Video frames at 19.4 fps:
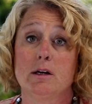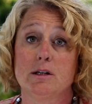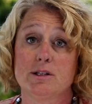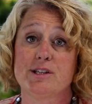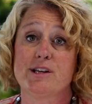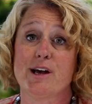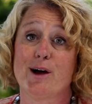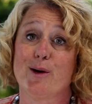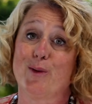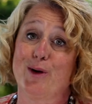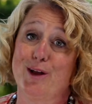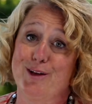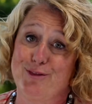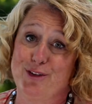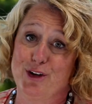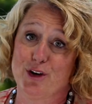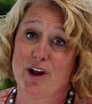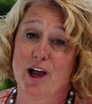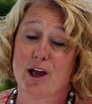So
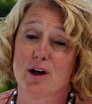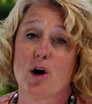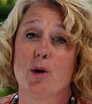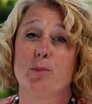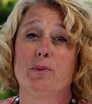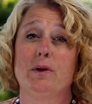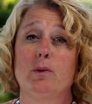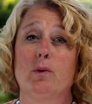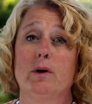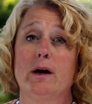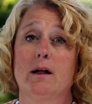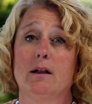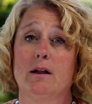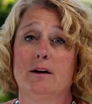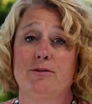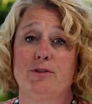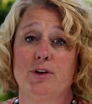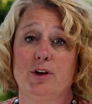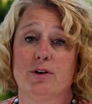if you're not coping well,
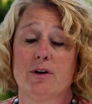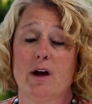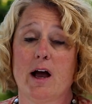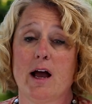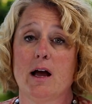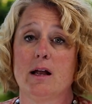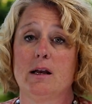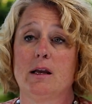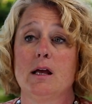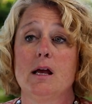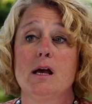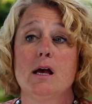if you're not